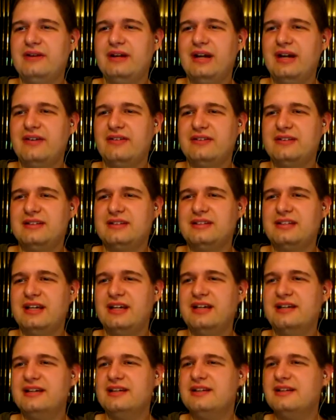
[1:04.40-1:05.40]
we have at this
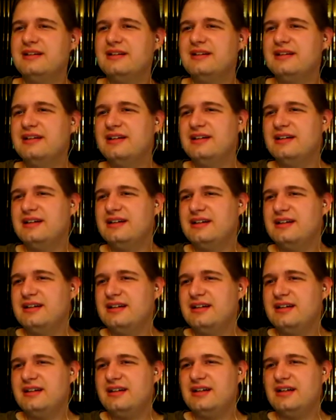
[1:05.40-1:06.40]
angle.
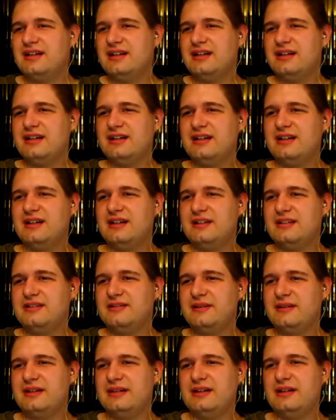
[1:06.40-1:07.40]
Uh,
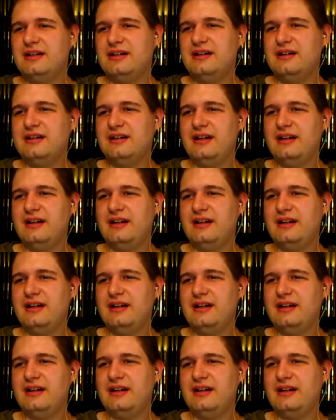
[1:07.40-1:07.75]
it's probably gonna